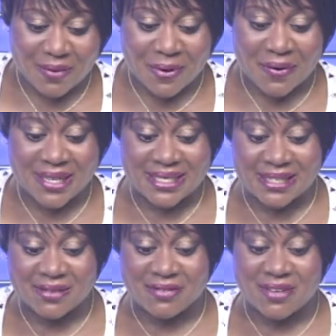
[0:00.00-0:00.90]

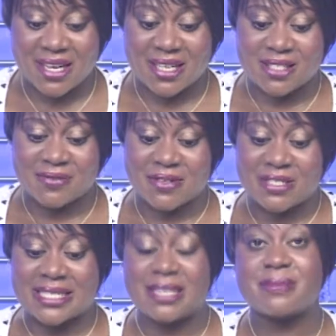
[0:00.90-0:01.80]
parental fines for
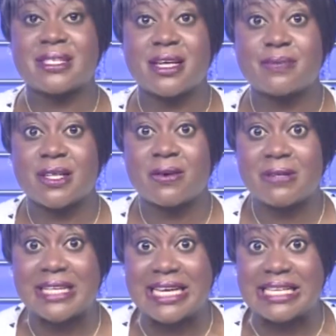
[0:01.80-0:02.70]
term times
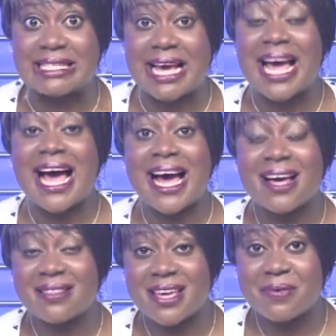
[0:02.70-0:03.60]
holidays.
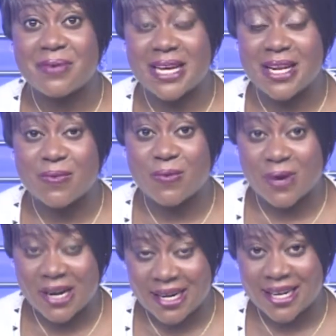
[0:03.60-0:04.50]
Are they really
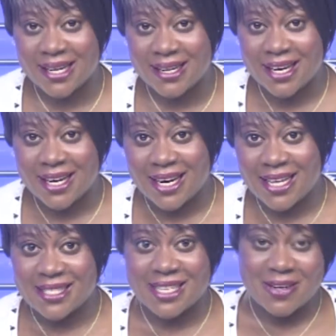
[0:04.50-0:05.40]
working?
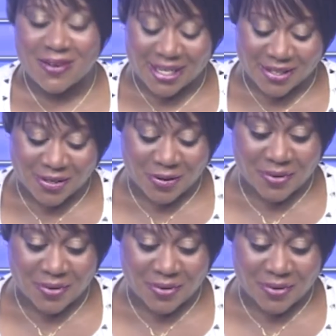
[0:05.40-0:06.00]
Let's take a look at some